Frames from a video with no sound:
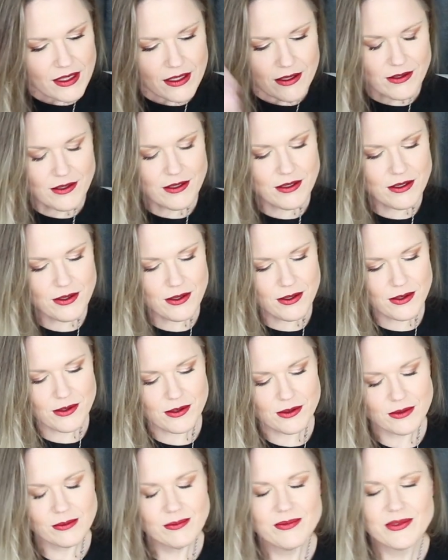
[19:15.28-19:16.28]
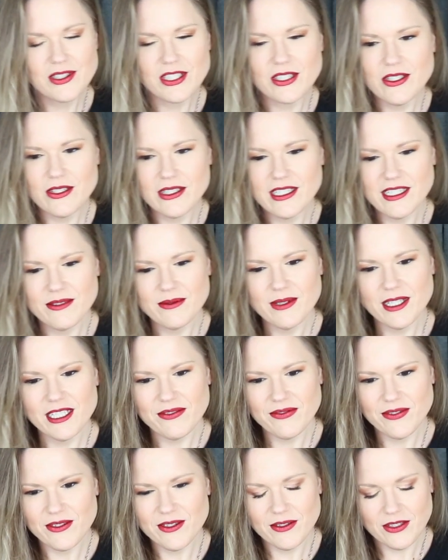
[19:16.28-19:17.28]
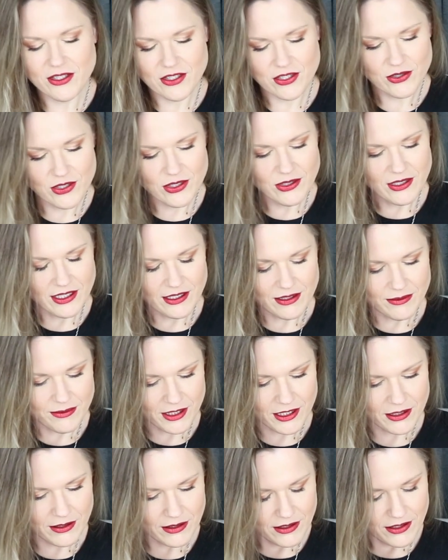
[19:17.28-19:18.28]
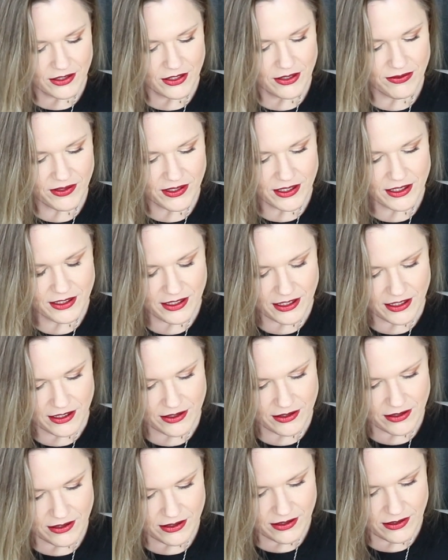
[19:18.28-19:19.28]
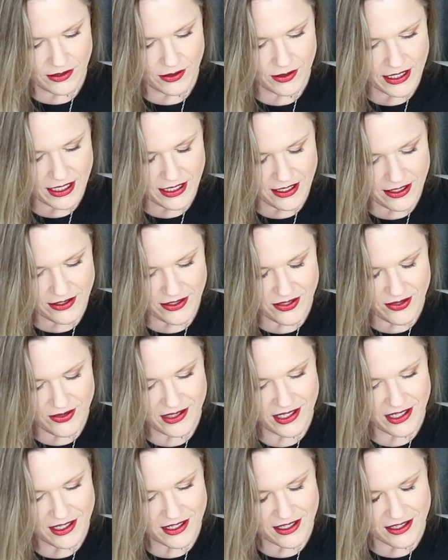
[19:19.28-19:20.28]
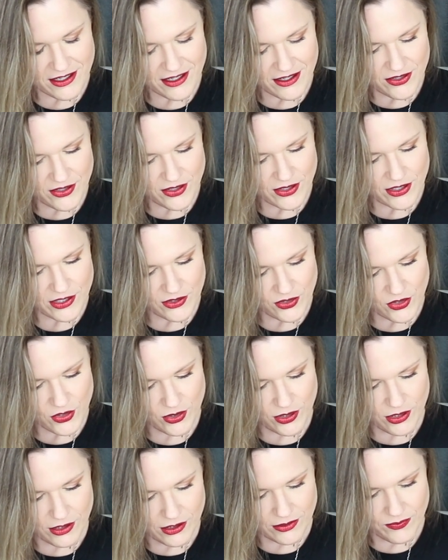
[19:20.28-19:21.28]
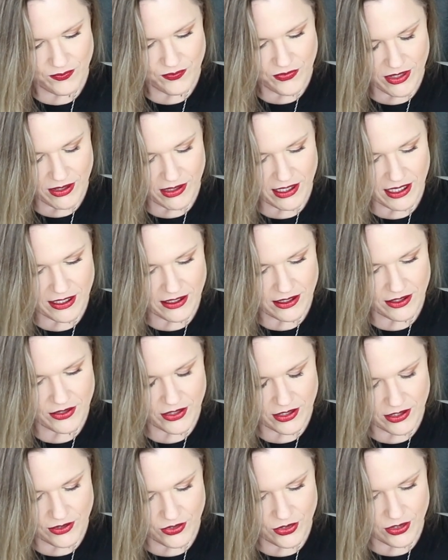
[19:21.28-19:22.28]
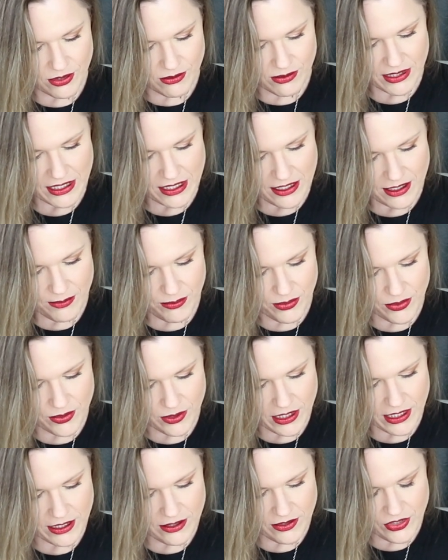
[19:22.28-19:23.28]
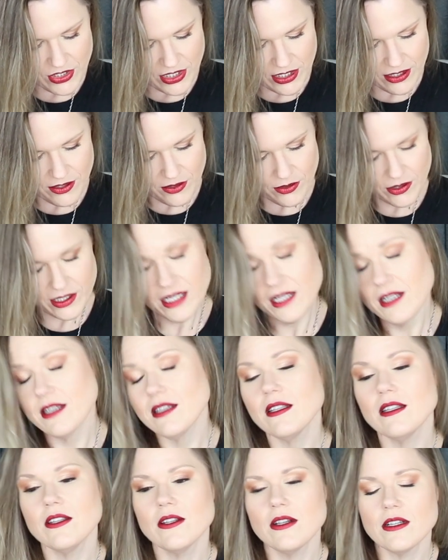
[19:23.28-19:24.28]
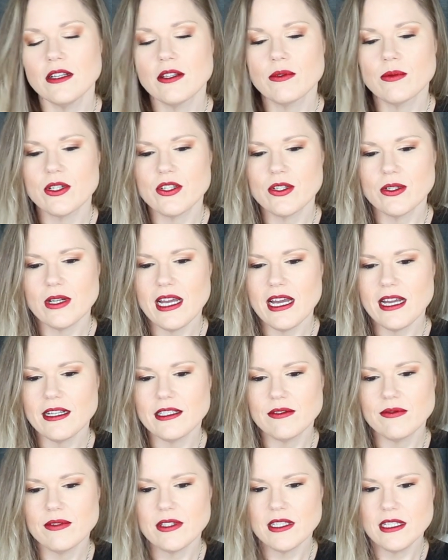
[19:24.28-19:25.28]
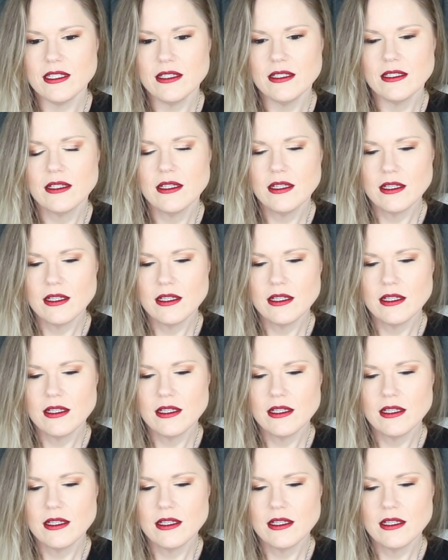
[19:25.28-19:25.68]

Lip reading: Oh! So you're getting ready for... So you did it, man. You fucking did it. Okay, you got it under control. You got it under control with that Emperor energy. You're getting, in other words, you're actively,